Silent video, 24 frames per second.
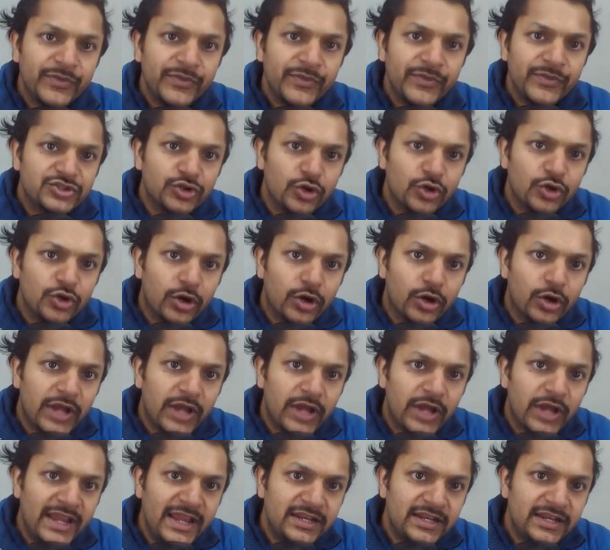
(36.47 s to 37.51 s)
So
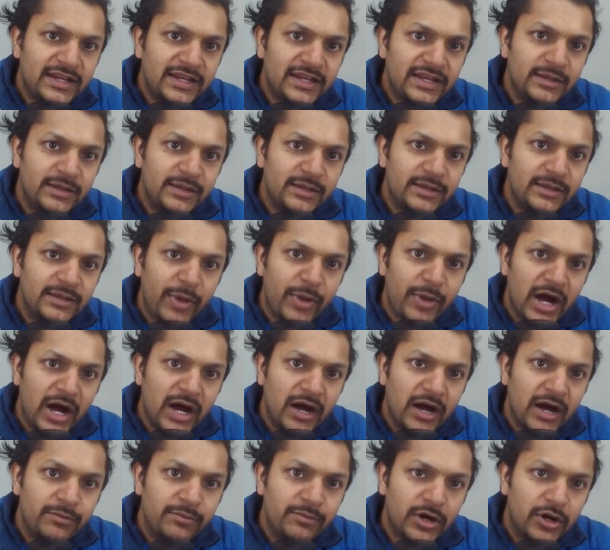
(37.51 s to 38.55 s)
right hand
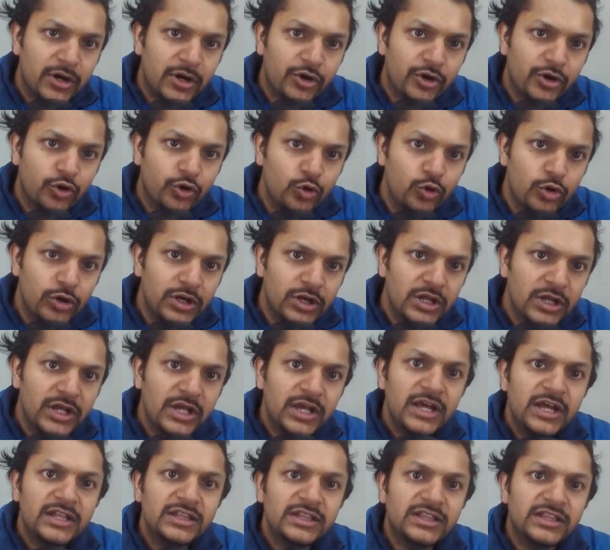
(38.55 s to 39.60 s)
palm rule,
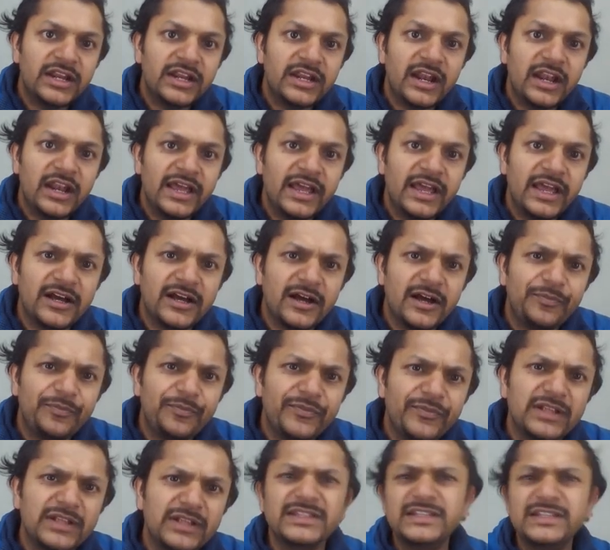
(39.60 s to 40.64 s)
there are like,
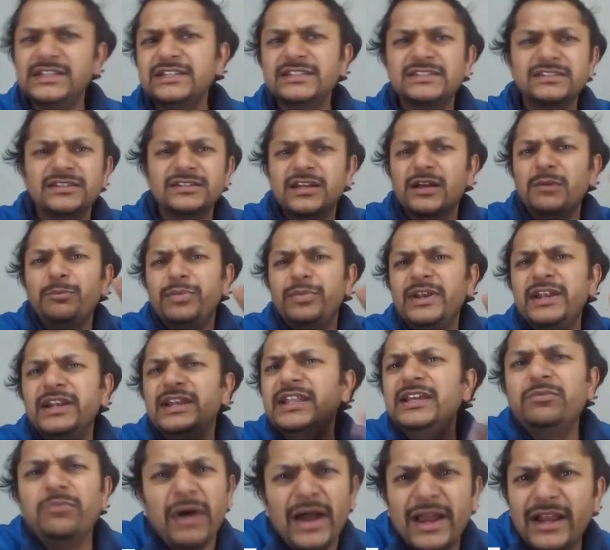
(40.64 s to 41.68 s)
this is
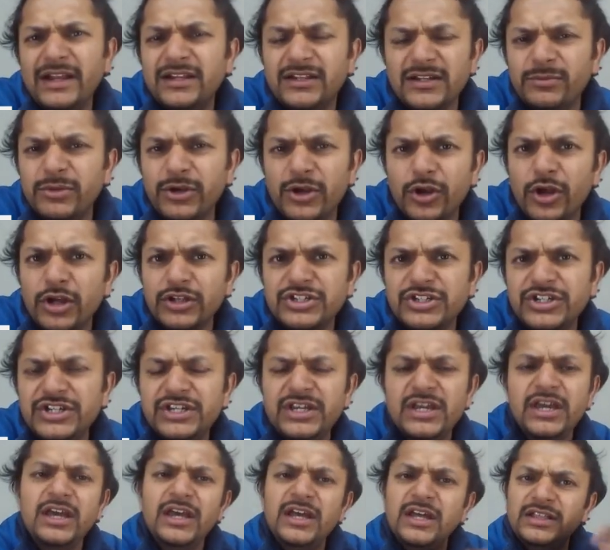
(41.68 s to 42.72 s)
completely my
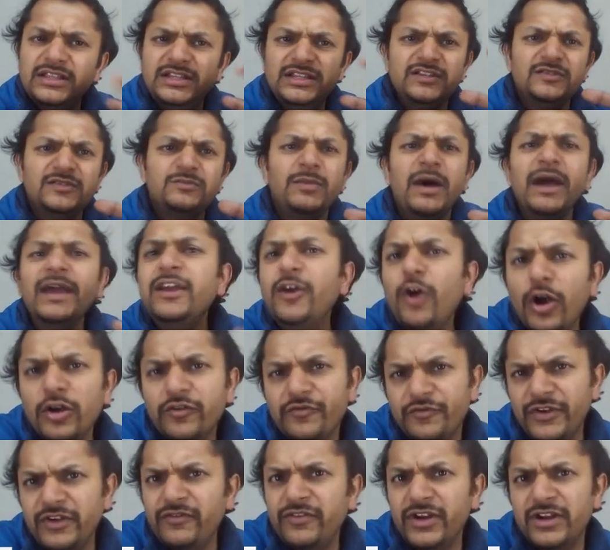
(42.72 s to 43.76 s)
terminology. This is my hot
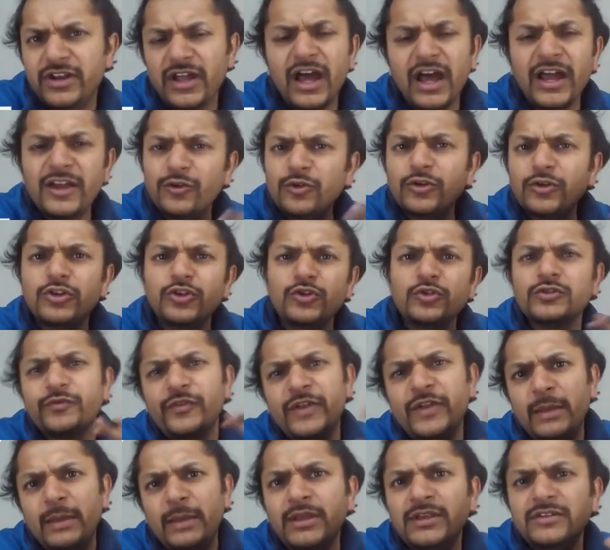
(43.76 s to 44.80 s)
favorite. I don't use
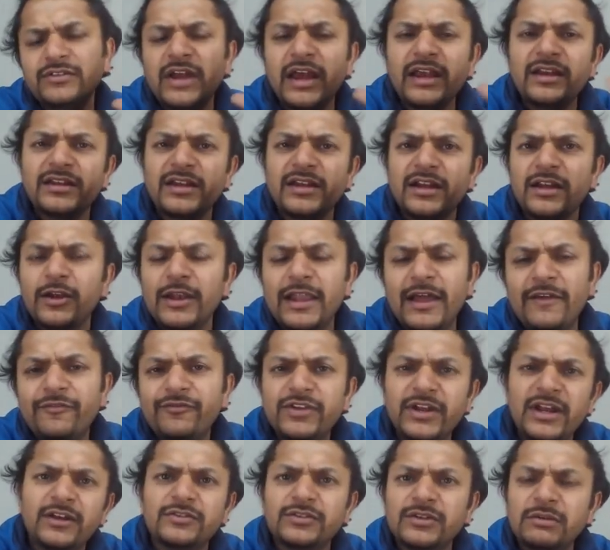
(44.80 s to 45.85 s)
Fleming's right hand or
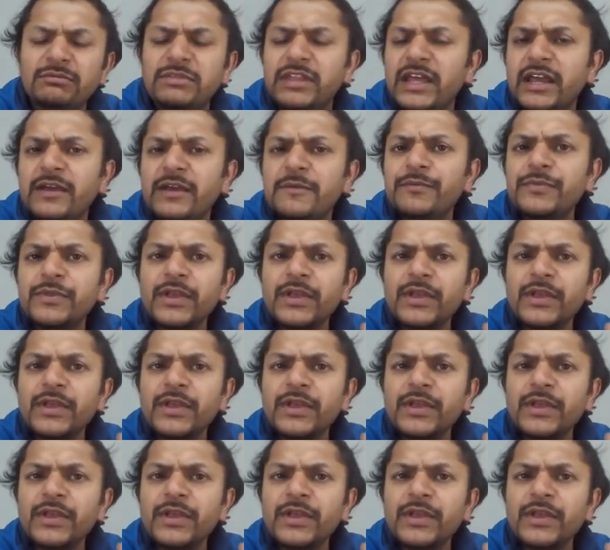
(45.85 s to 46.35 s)
left hand or something.